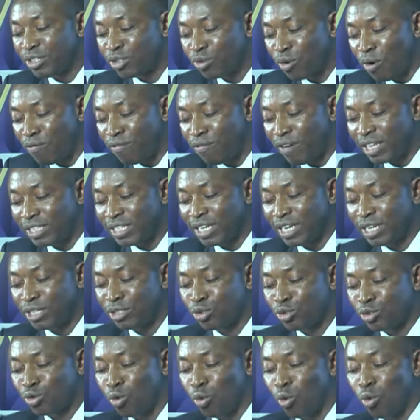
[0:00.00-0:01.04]
converted
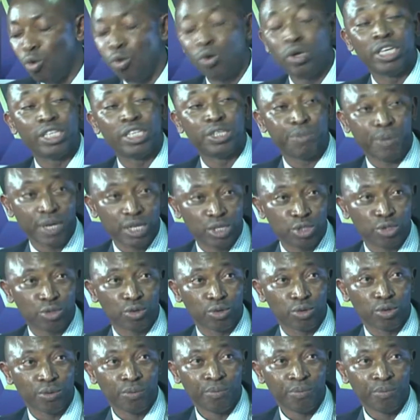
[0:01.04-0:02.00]
to old age pension.